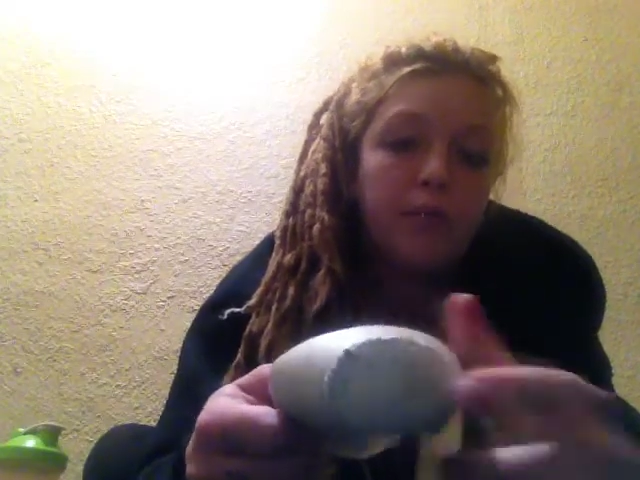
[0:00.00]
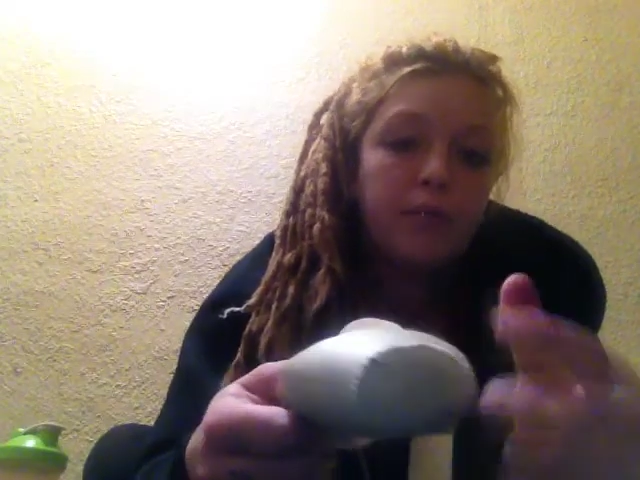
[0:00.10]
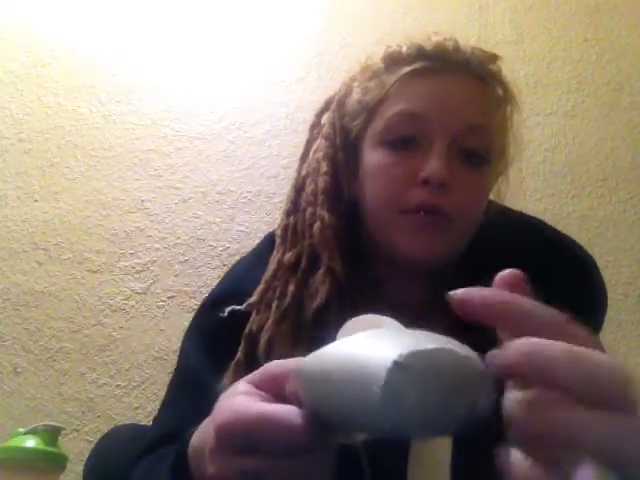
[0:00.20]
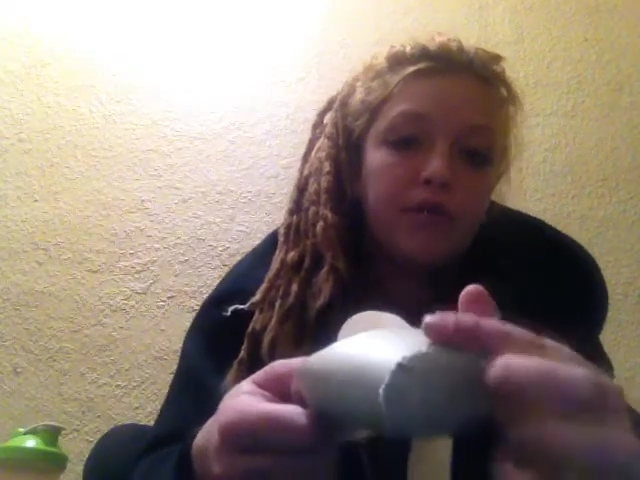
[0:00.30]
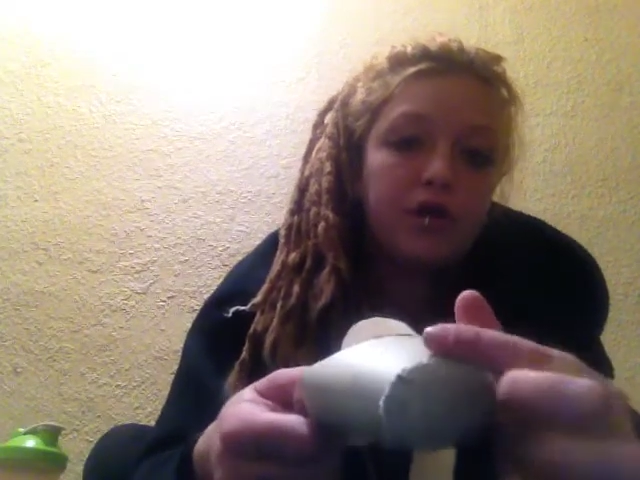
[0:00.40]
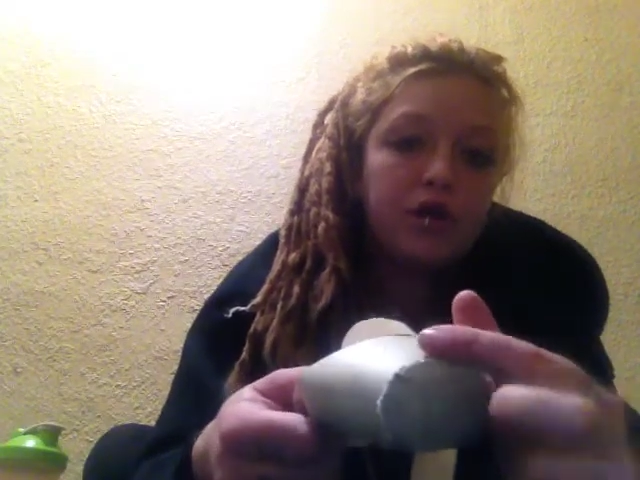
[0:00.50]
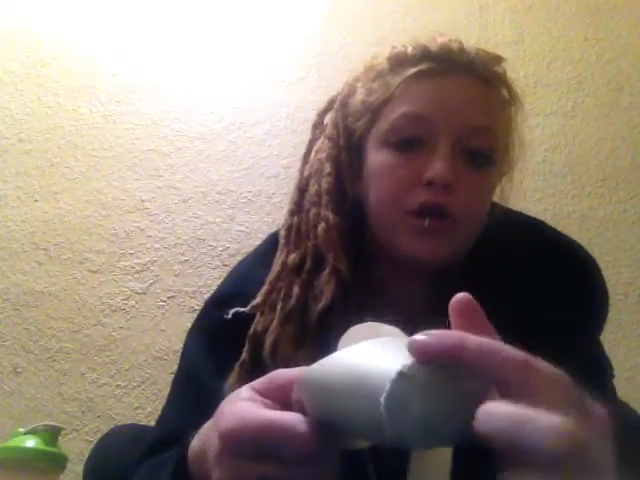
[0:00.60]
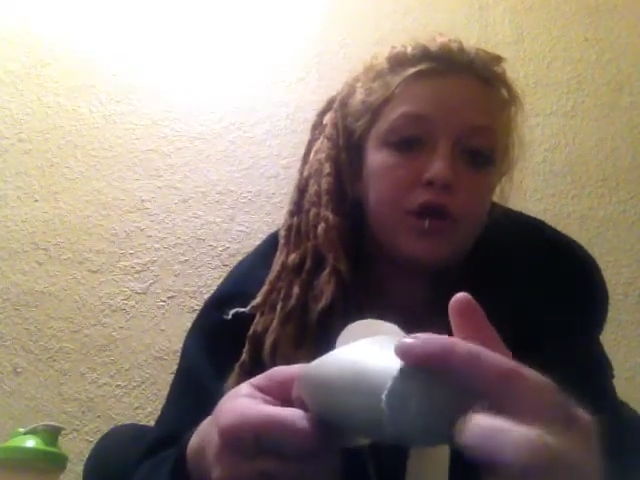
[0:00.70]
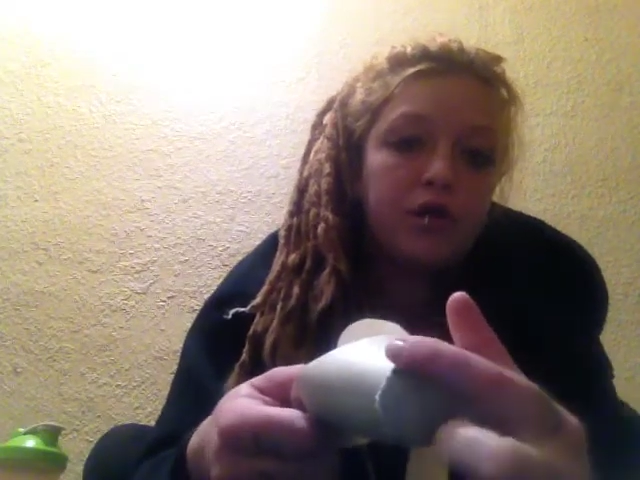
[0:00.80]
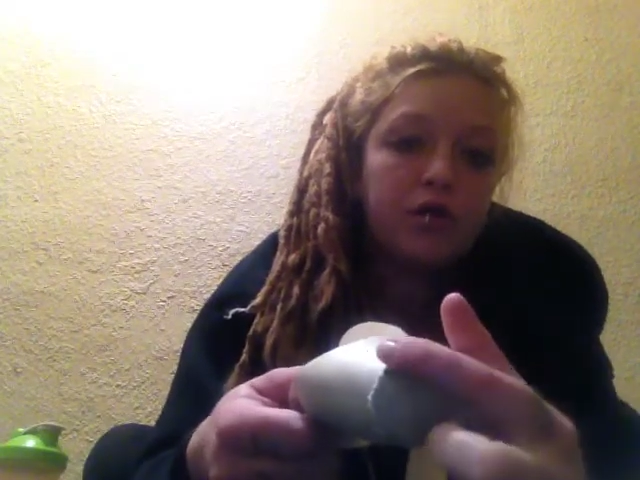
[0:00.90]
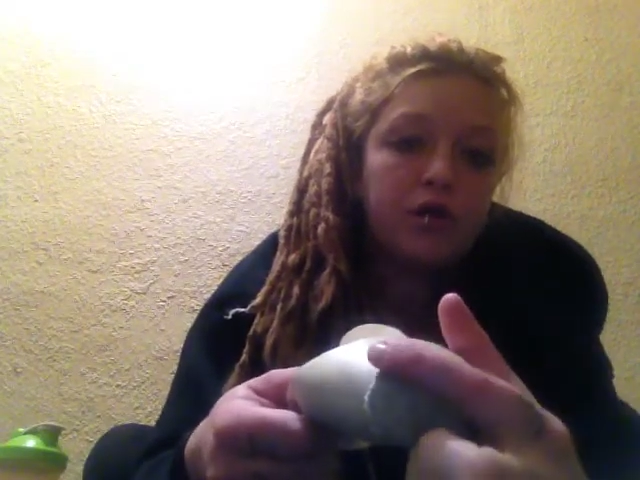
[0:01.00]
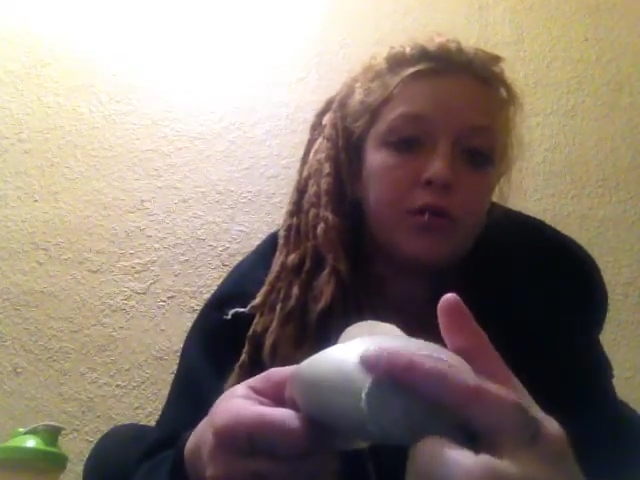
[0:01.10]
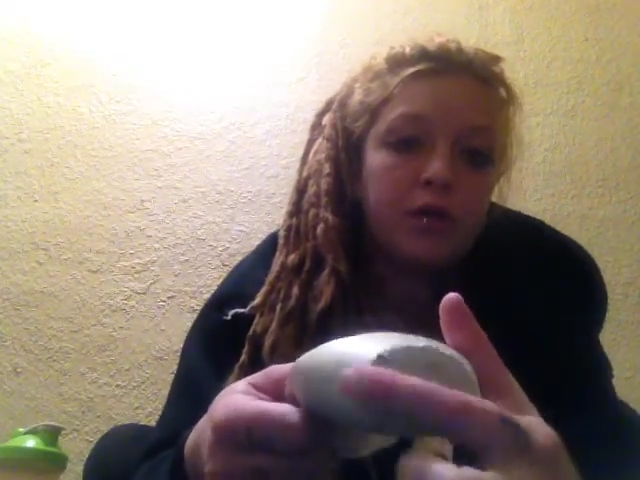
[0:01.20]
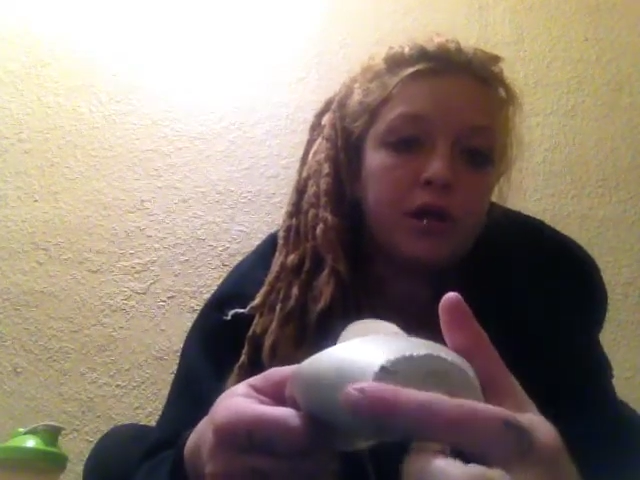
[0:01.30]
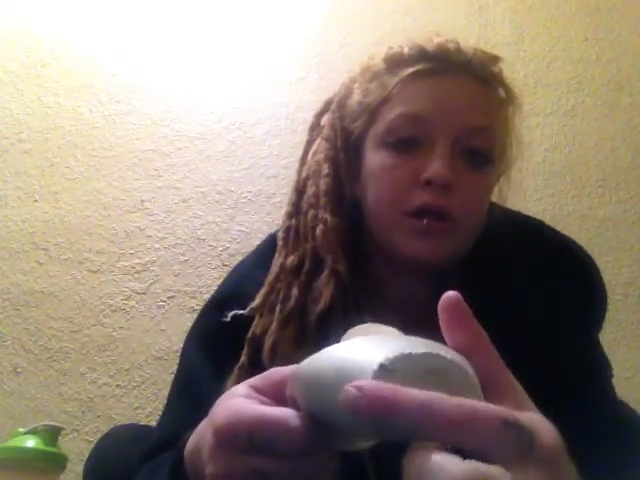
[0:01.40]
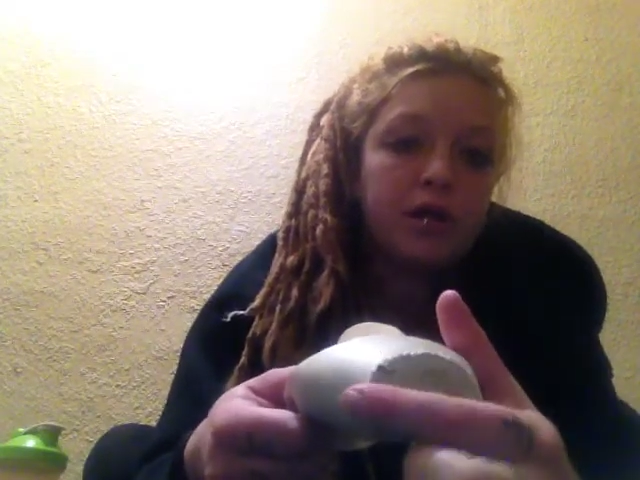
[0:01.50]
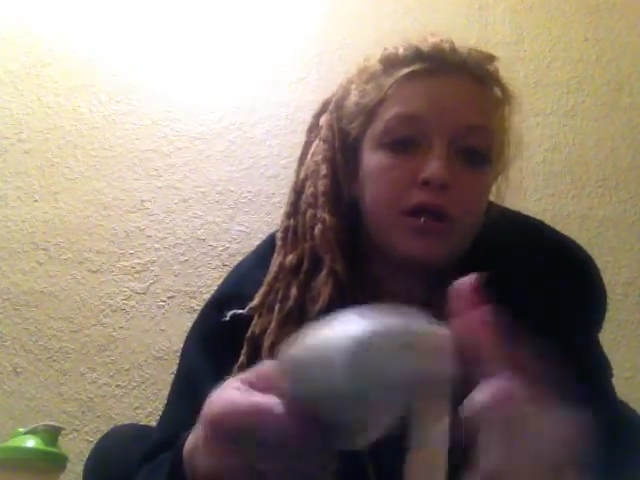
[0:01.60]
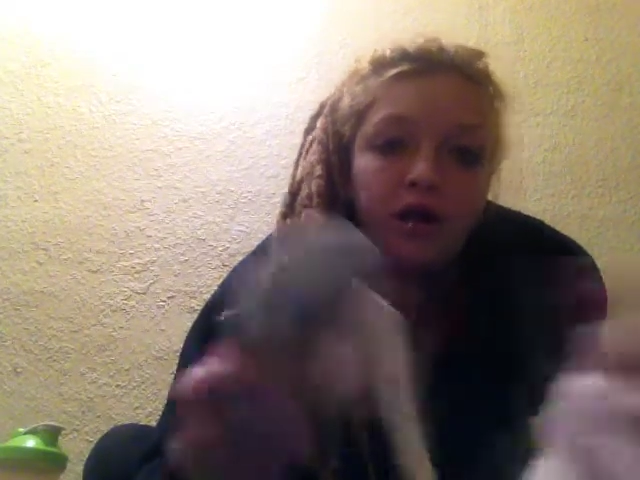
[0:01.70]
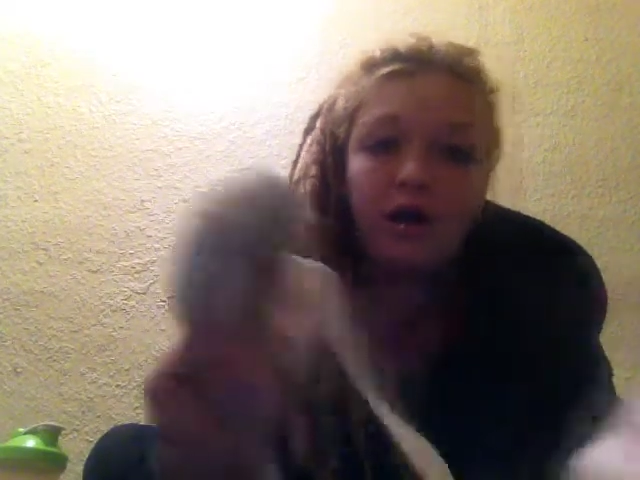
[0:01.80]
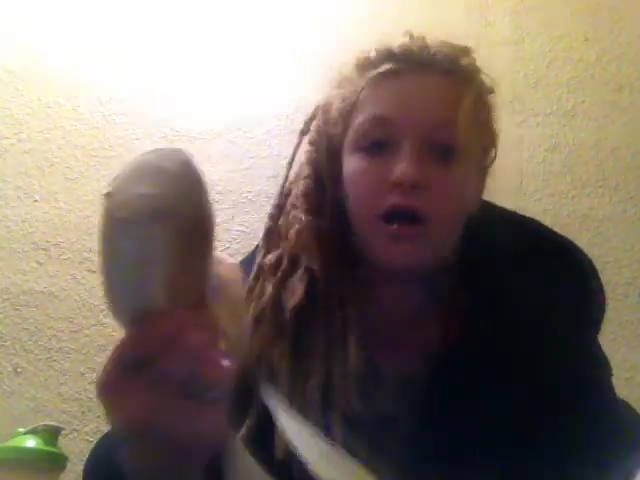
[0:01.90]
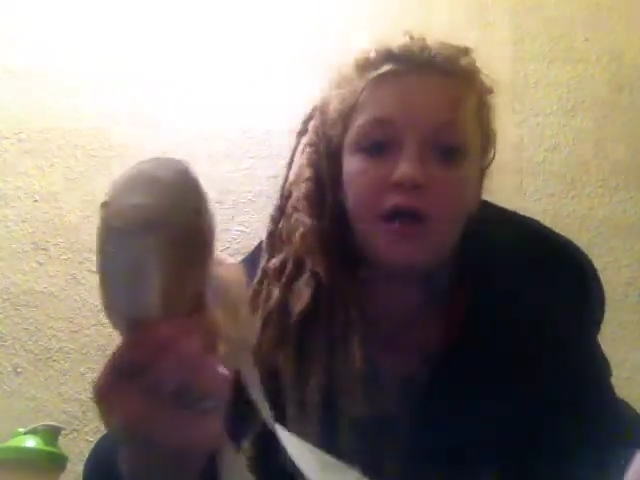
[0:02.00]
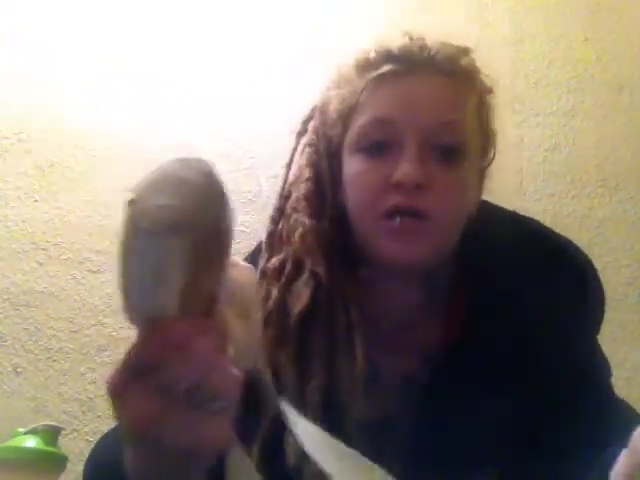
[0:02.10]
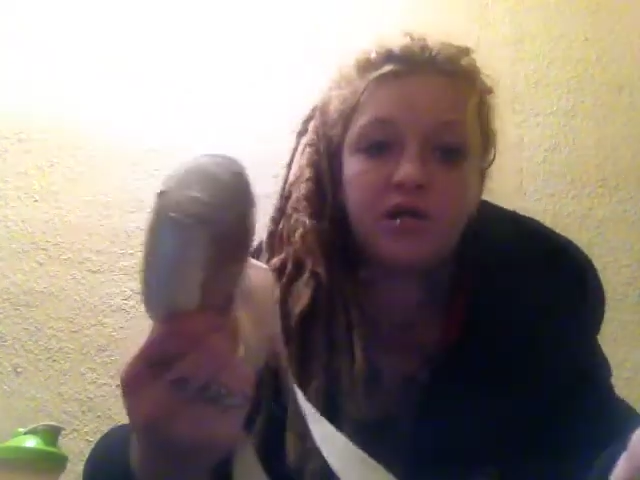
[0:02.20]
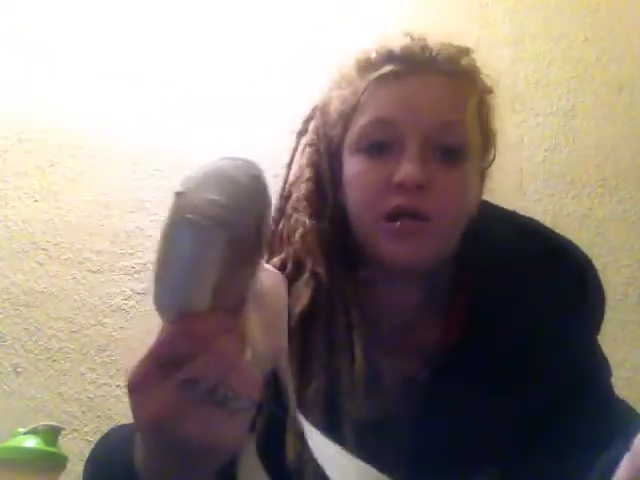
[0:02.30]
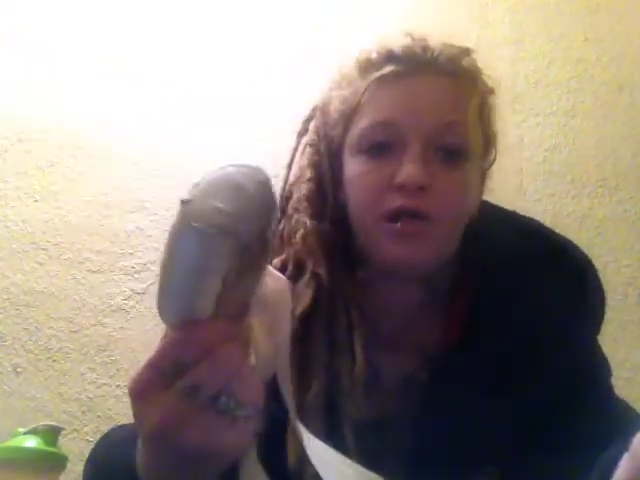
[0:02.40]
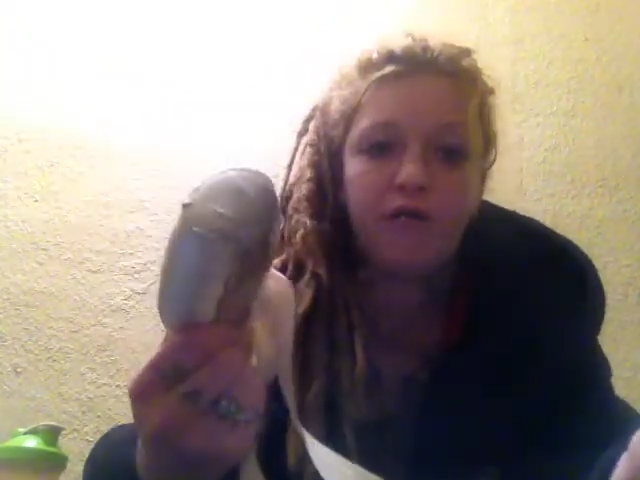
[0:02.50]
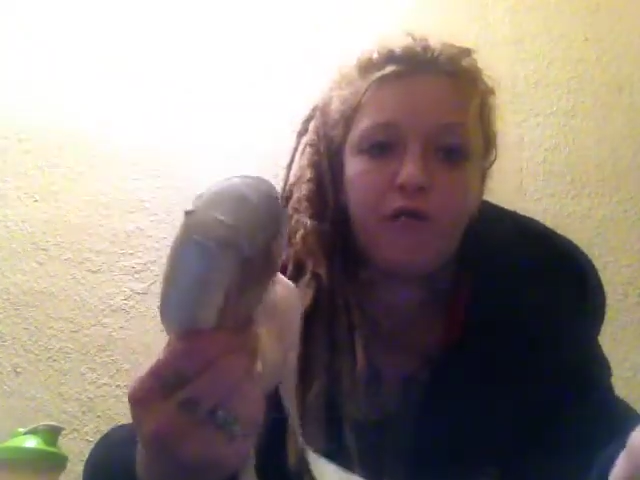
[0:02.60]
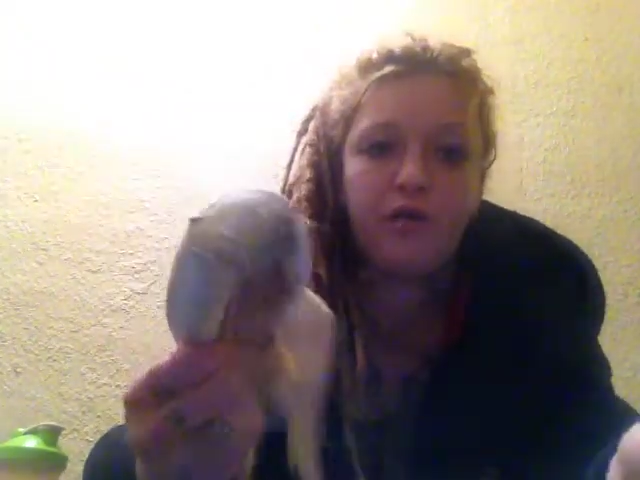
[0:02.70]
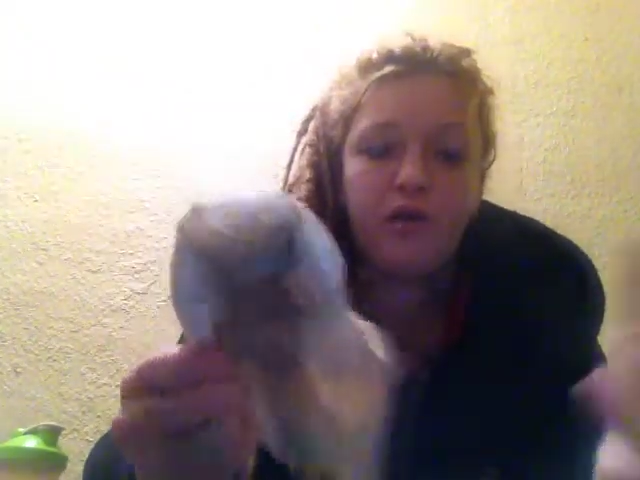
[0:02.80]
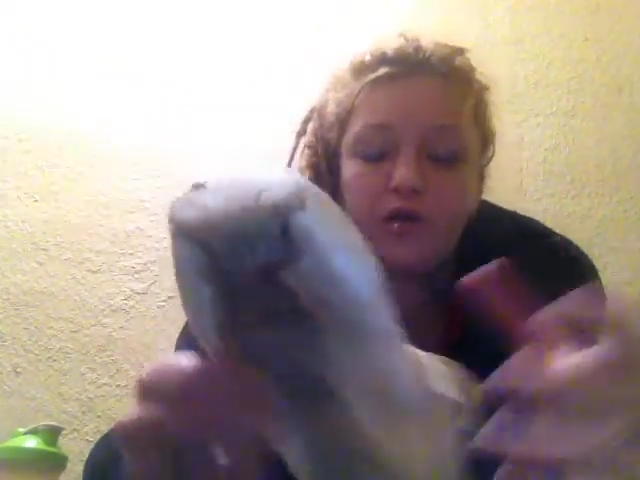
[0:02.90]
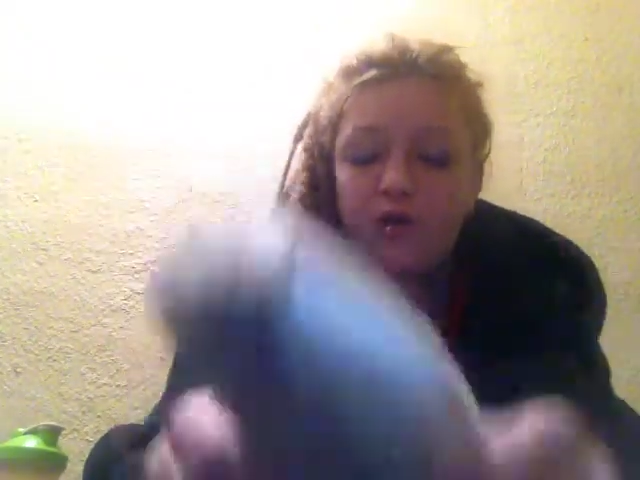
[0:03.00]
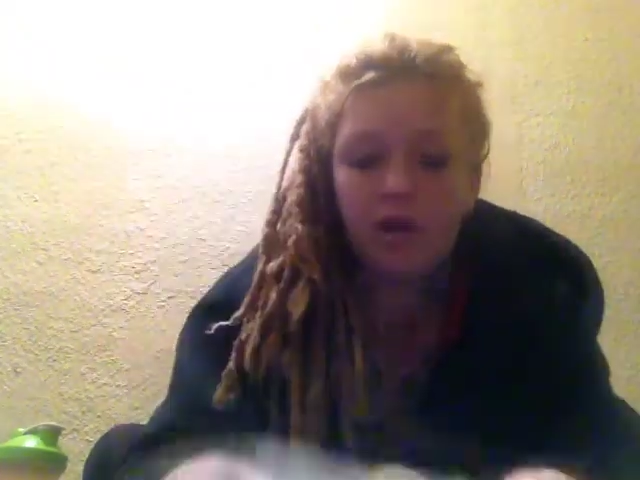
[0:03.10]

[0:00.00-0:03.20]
But if you're just going to do something like this, I use dental floss.